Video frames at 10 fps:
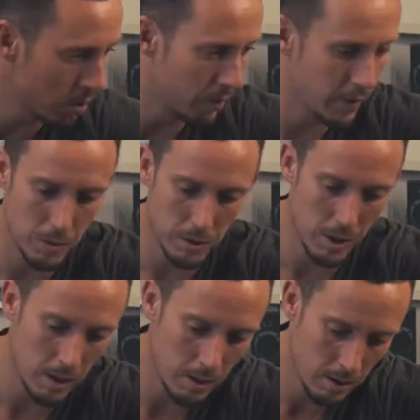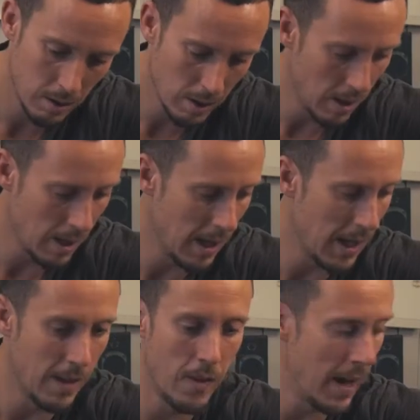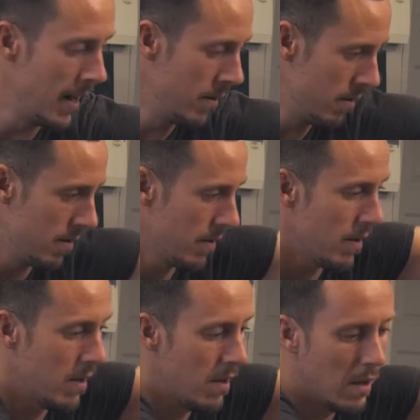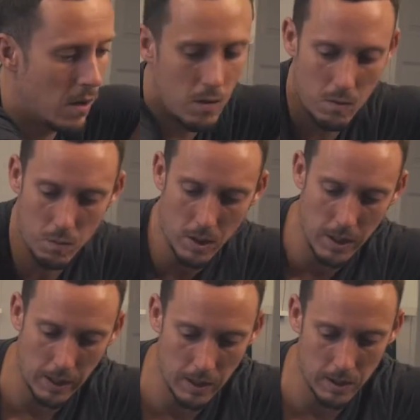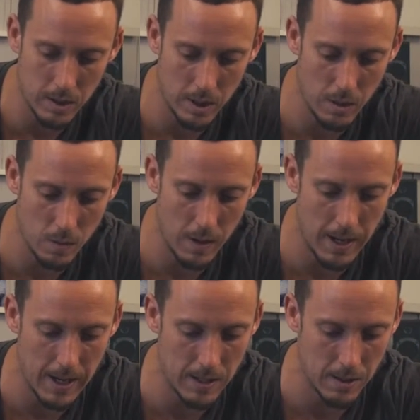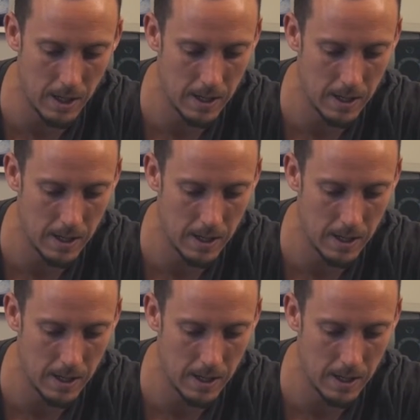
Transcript: all feels good. And then what you're going to do is